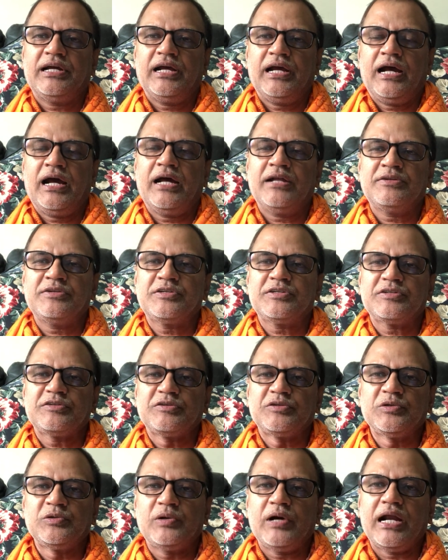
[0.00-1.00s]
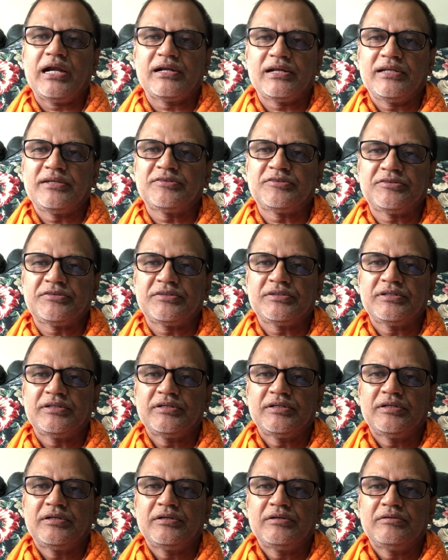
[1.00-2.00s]
and do at least
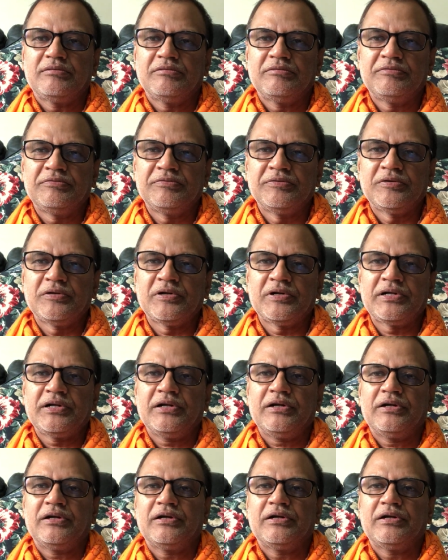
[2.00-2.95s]
4